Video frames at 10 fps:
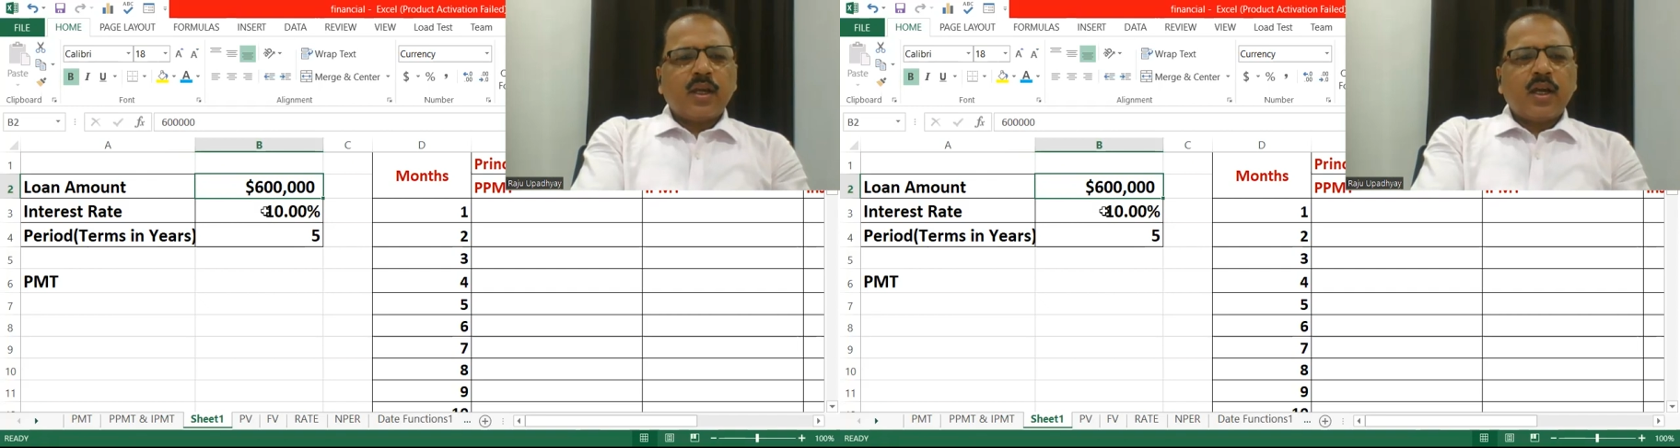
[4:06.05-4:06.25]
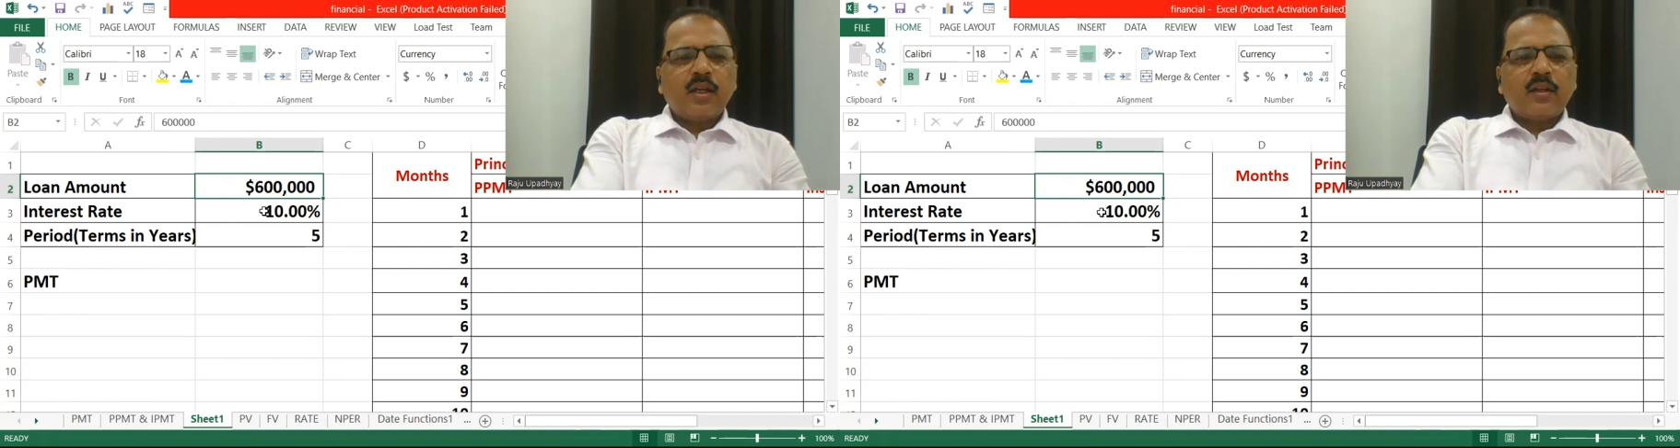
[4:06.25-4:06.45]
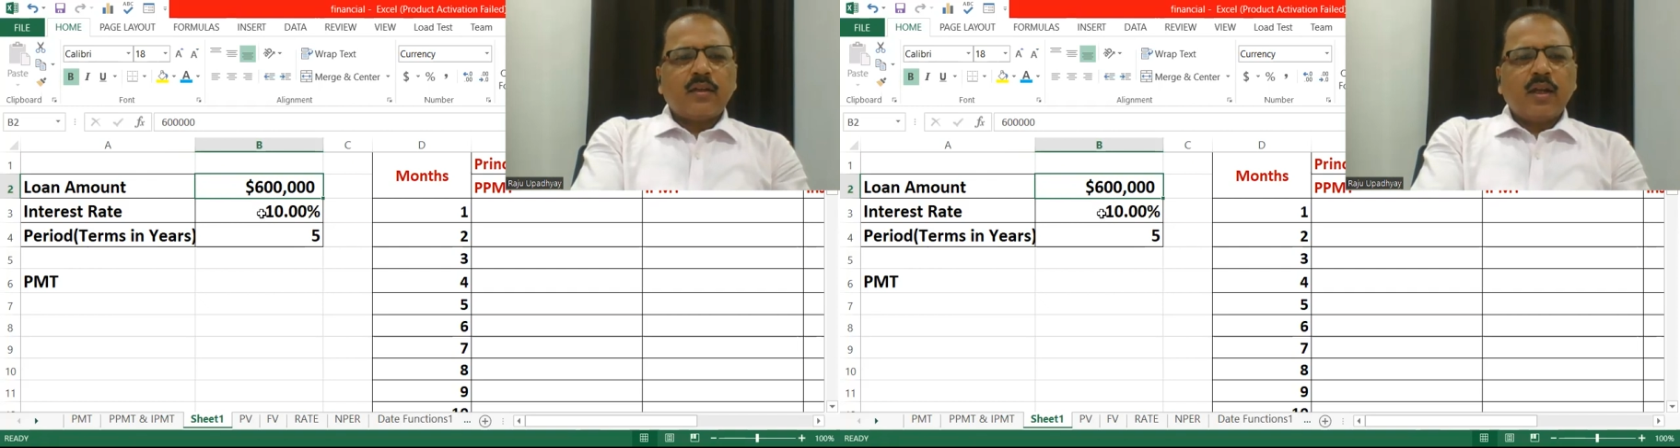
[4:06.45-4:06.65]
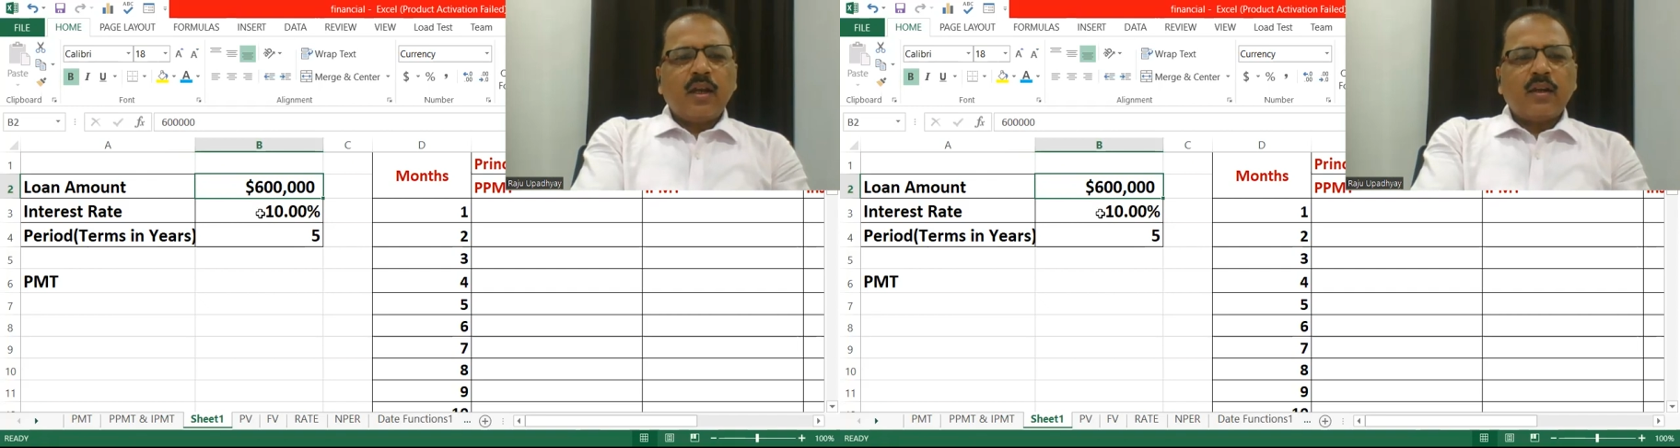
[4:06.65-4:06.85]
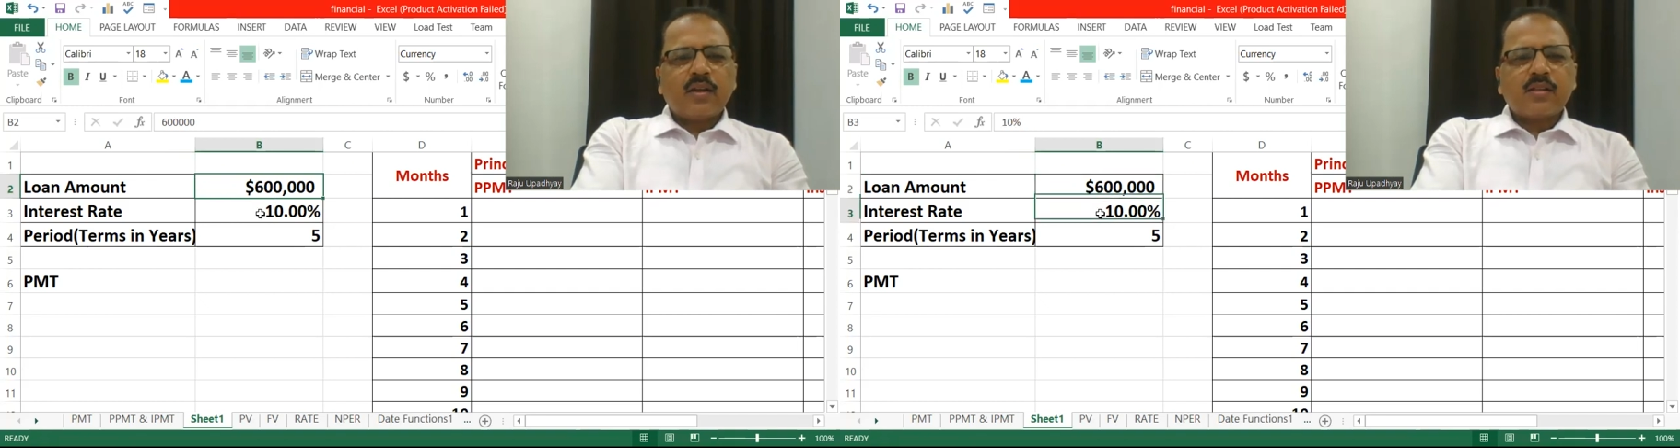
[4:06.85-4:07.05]
and
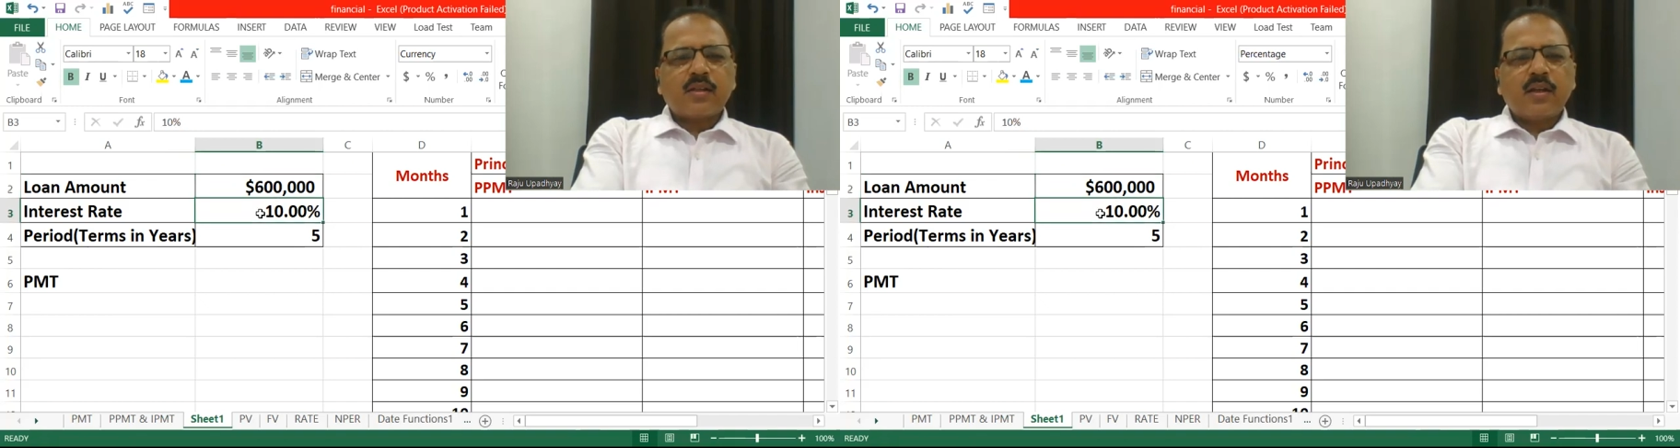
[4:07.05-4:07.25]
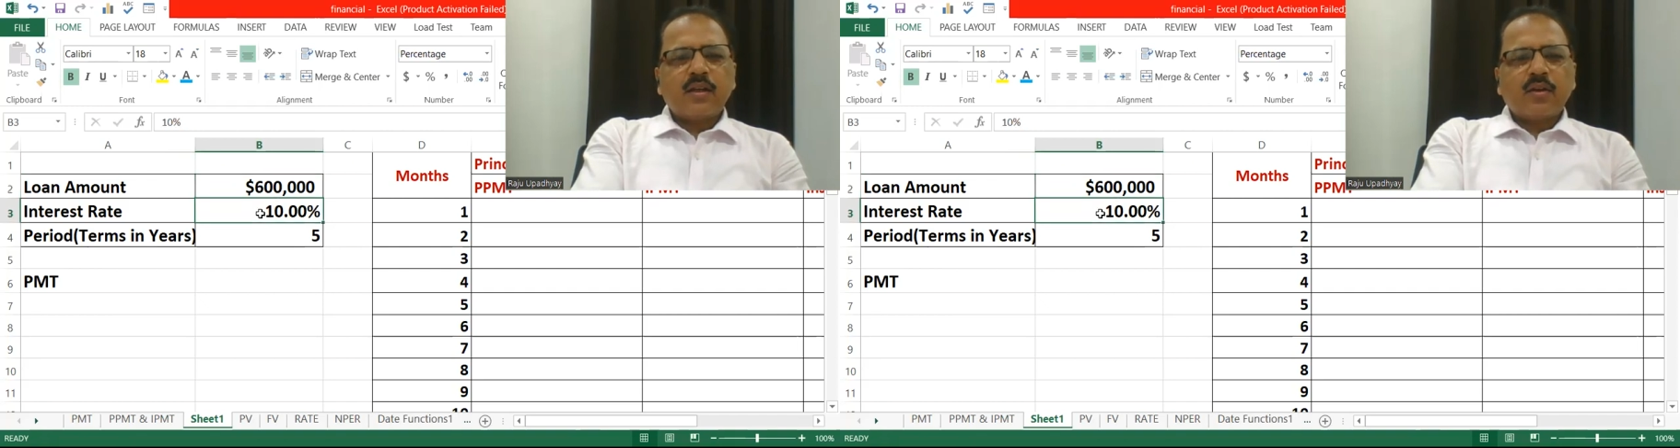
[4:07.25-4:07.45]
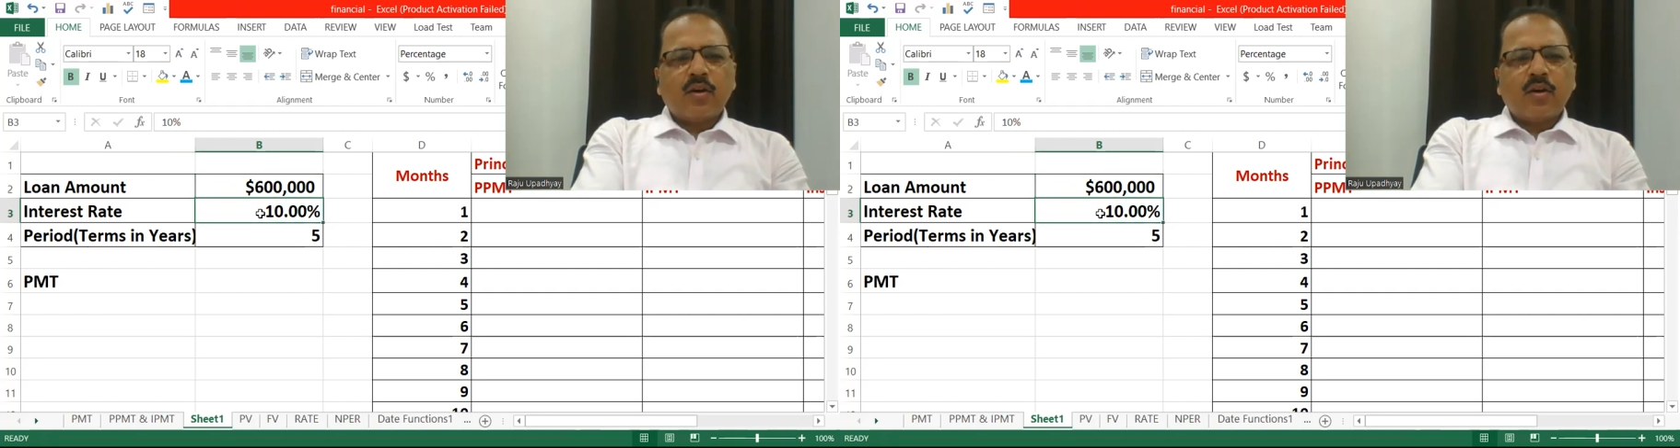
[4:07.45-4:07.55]
interest rate